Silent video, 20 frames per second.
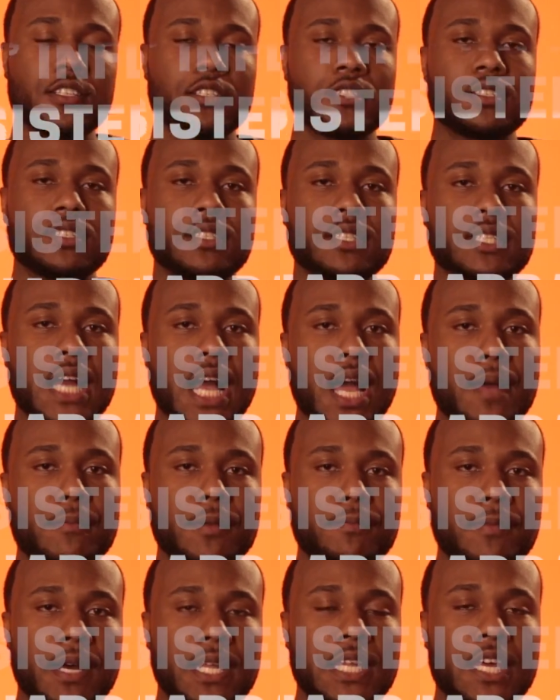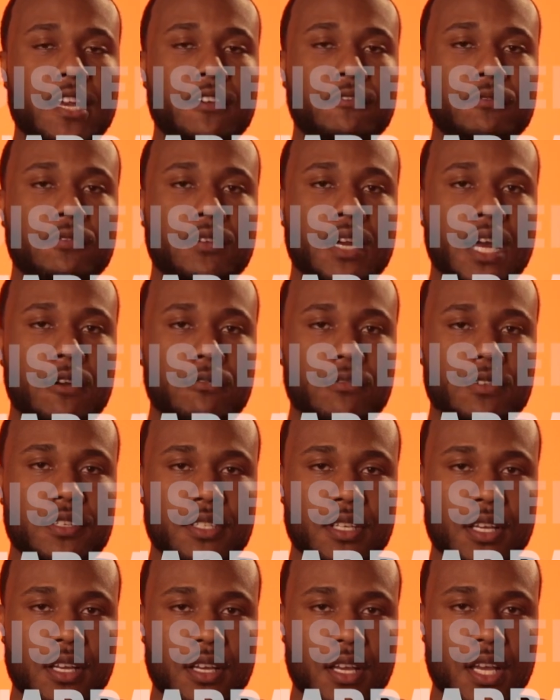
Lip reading: of just a time in my life where I was